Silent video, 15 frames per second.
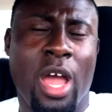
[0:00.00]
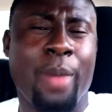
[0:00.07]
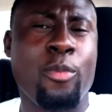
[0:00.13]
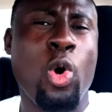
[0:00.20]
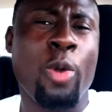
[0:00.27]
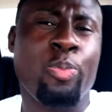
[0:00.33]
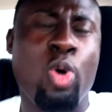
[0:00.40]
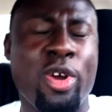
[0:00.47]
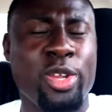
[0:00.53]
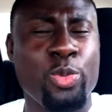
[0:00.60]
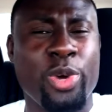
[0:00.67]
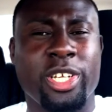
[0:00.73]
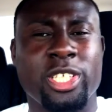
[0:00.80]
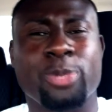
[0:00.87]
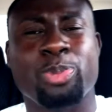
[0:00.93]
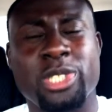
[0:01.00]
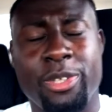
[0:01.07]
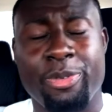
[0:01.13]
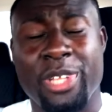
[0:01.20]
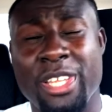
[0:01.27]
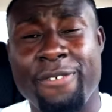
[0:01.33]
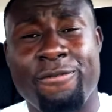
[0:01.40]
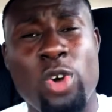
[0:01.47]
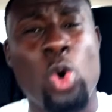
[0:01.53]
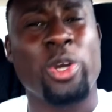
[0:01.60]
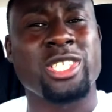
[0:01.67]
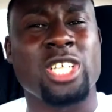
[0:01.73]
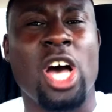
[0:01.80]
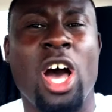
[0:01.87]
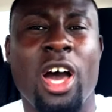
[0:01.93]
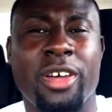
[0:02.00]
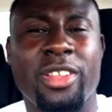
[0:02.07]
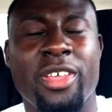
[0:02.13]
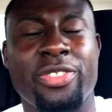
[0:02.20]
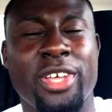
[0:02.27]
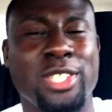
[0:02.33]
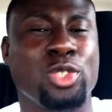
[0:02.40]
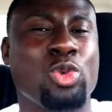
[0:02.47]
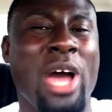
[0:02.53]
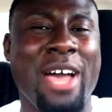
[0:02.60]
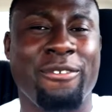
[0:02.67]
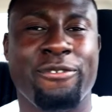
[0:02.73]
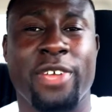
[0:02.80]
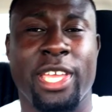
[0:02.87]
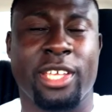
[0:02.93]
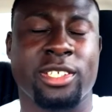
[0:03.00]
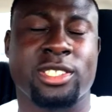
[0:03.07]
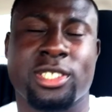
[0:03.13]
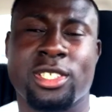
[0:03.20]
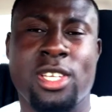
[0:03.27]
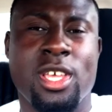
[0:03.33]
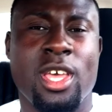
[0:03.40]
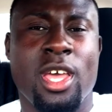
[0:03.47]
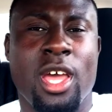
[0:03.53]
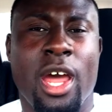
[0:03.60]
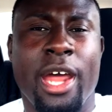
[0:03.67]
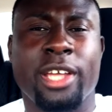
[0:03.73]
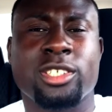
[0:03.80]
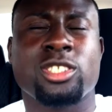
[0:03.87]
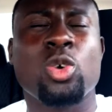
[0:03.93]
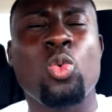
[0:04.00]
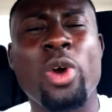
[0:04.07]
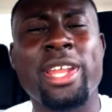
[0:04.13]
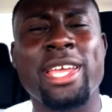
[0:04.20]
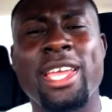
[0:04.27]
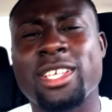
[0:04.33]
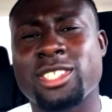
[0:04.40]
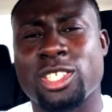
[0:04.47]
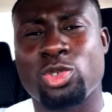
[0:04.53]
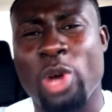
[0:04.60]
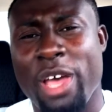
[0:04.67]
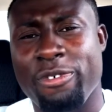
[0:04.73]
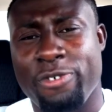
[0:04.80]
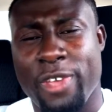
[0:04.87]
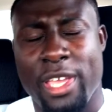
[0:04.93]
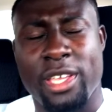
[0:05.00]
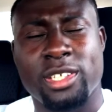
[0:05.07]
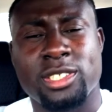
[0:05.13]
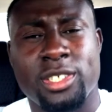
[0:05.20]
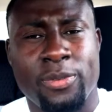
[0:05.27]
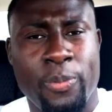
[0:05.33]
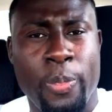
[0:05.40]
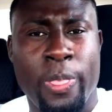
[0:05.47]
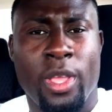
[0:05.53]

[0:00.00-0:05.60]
More importantly, we're going to specifically focus on the drive phase. Alright, so what is the drive phase?